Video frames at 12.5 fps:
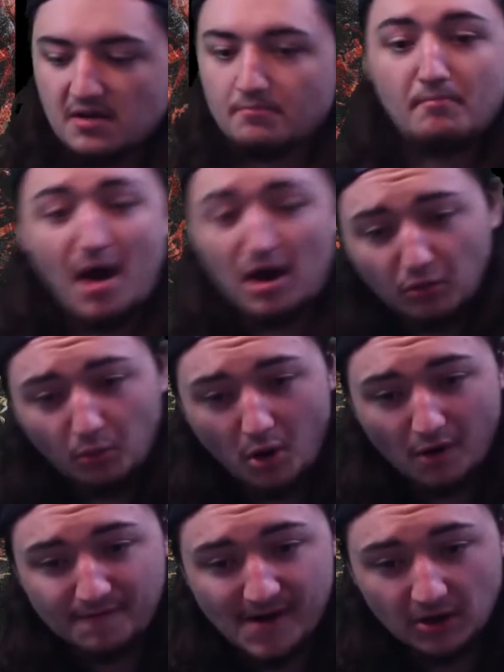Modern
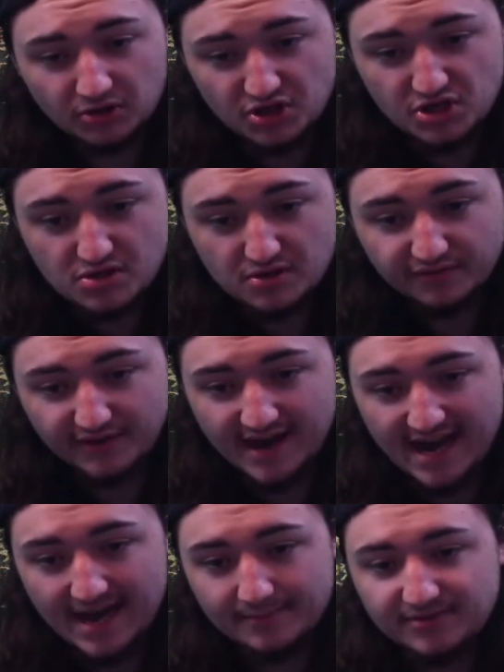Warfare 2
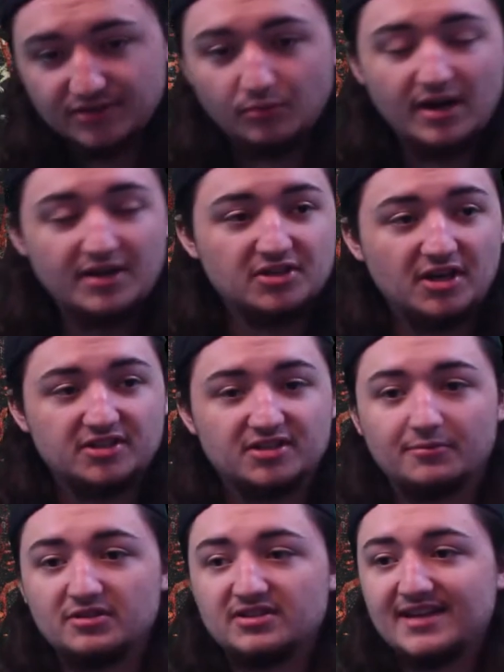vibes is what I saw
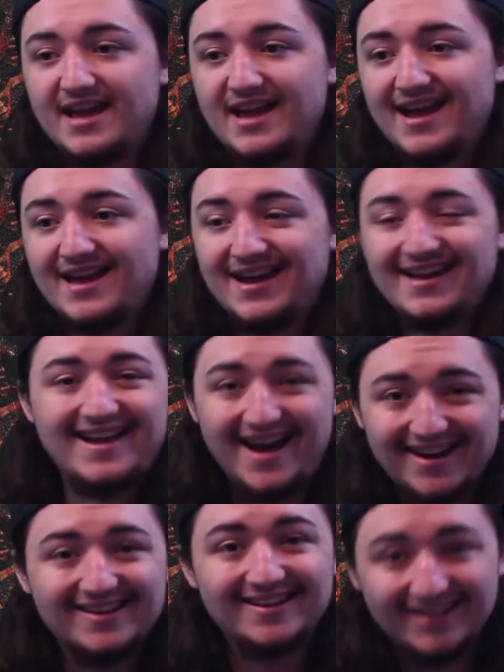someone say, and I
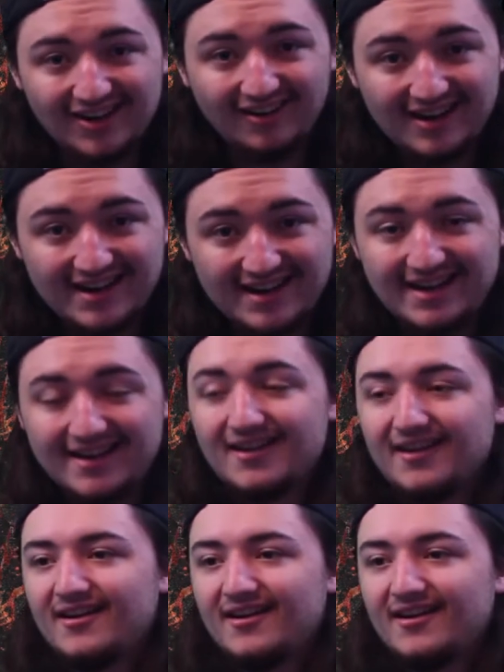gotta agree.